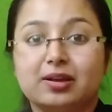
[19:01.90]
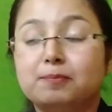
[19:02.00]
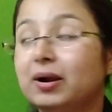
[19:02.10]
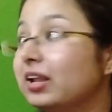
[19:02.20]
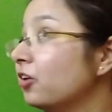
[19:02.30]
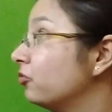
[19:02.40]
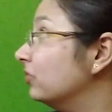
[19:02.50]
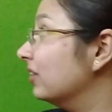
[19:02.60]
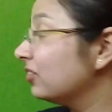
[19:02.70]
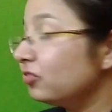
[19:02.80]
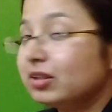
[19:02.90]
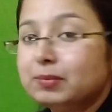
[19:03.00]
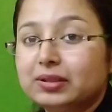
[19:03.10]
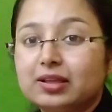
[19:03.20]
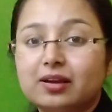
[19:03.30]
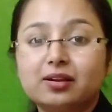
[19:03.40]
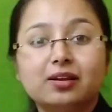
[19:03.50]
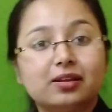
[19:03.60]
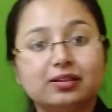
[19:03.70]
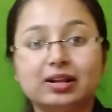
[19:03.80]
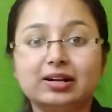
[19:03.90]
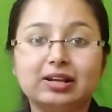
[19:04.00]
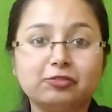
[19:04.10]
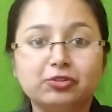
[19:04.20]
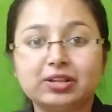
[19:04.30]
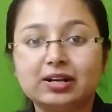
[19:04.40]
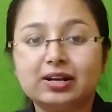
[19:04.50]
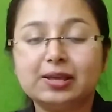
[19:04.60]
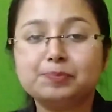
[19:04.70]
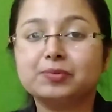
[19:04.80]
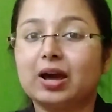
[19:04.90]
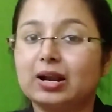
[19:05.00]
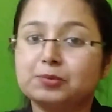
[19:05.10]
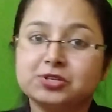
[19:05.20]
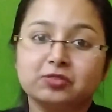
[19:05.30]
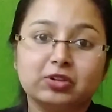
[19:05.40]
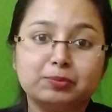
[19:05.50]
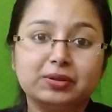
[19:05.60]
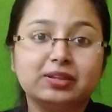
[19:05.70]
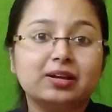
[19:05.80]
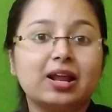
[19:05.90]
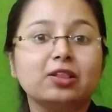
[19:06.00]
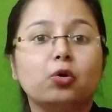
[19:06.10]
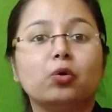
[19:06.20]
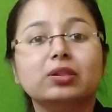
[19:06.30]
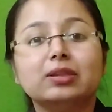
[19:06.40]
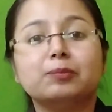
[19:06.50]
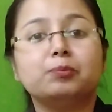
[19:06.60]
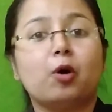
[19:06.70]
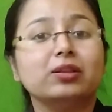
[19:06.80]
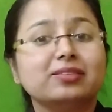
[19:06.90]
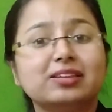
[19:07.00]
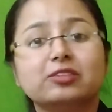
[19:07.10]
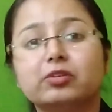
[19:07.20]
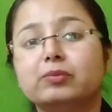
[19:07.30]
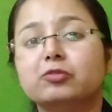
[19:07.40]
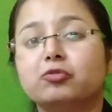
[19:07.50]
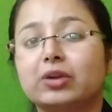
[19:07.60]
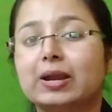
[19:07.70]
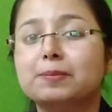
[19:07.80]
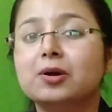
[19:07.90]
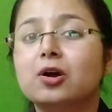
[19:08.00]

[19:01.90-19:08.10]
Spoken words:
But if this will be there, then definitely corruption will be there, and all the policies will be framed